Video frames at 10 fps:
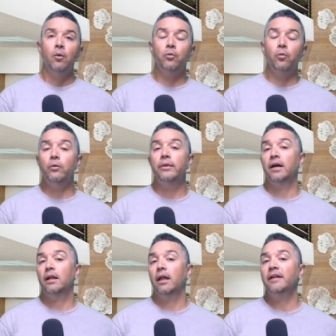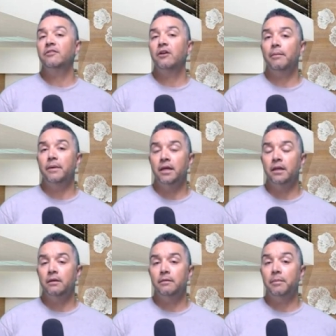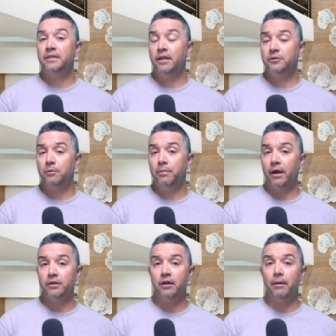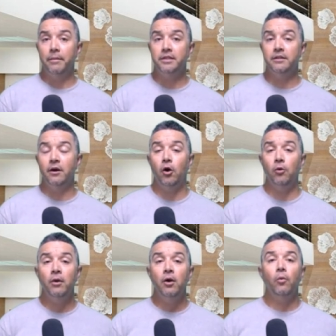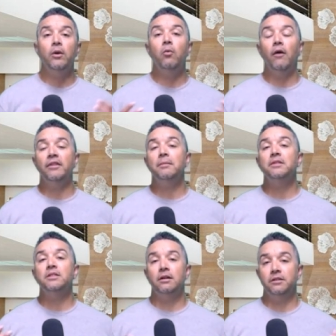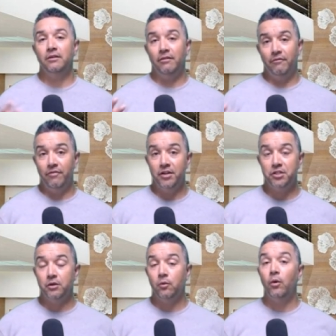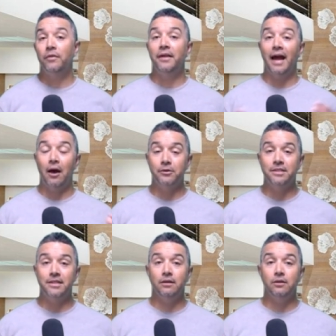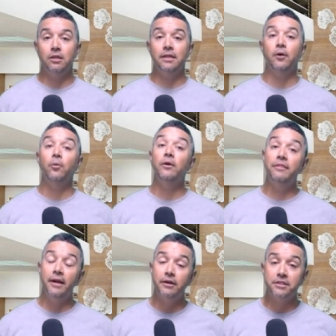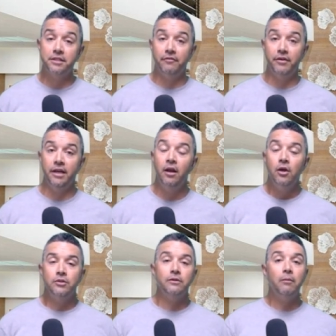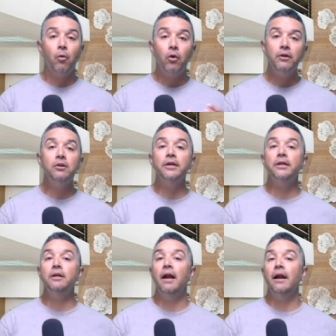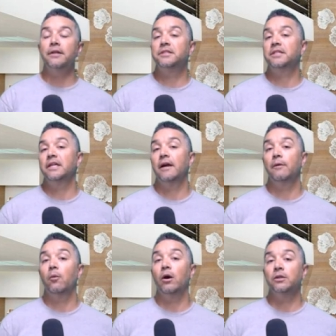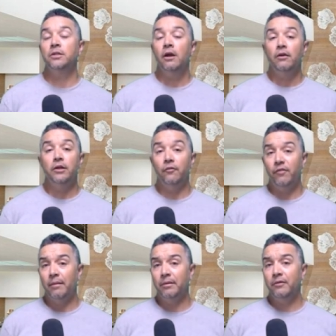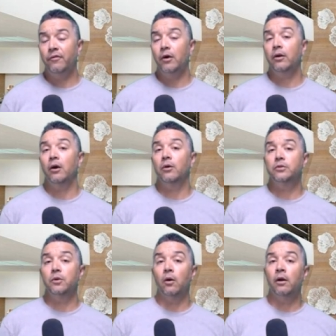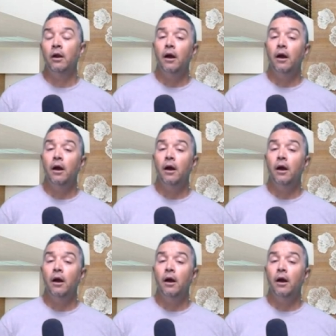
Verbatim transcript: when, when, the clients come in, potential buyers come into the home, we want them to start to envision what the house is going to look like with their stuff so the more they're looking around and seeing on the walls, you know, family photos or